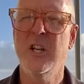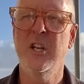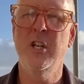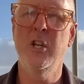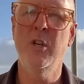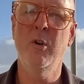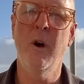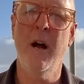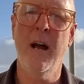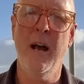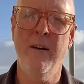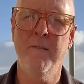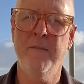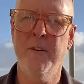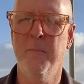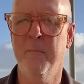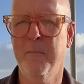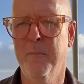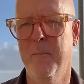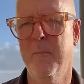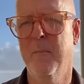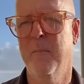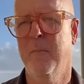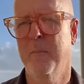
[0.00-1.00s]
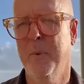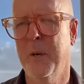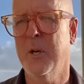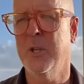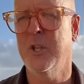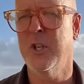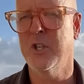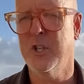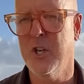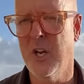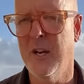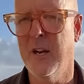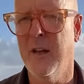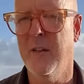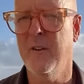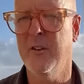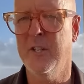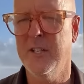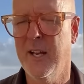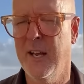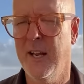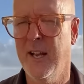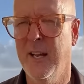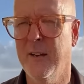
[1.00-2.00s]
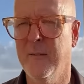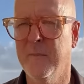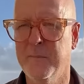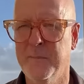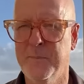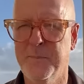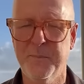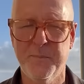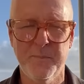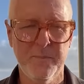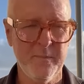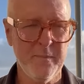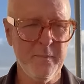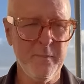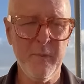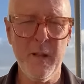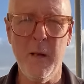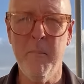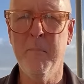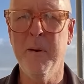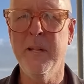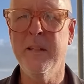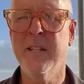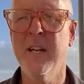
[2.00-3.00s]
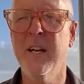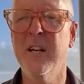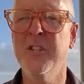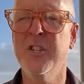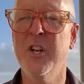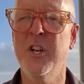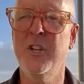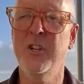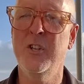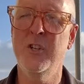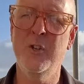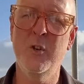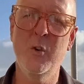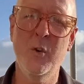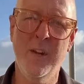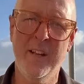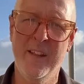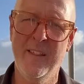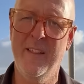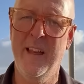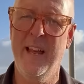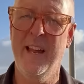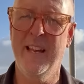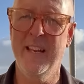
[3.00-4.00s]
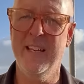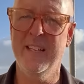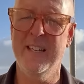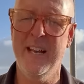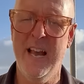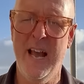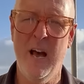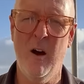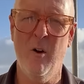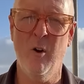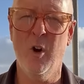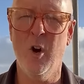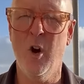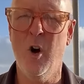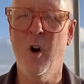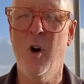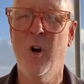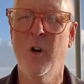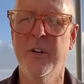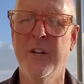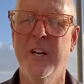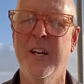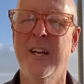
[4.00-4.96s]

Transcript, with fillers: you have to purchase another ticket. But there is a new thing in town called